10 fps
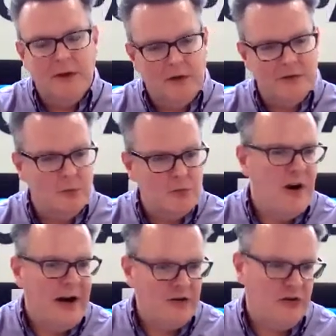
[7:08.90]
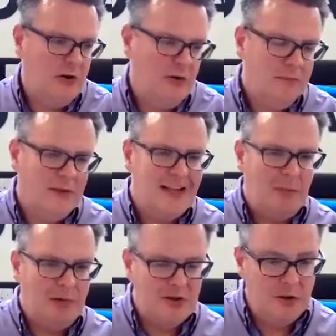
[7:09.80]
some traction,
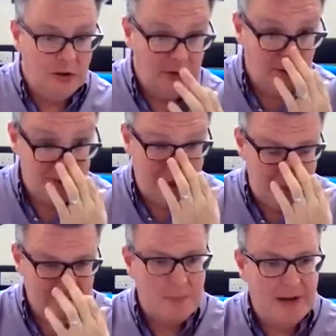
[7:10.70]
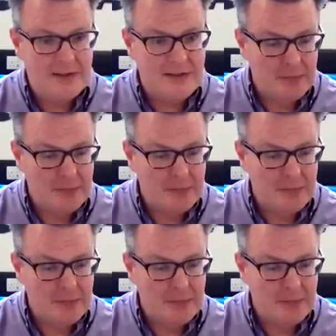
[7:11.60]
establish the pins,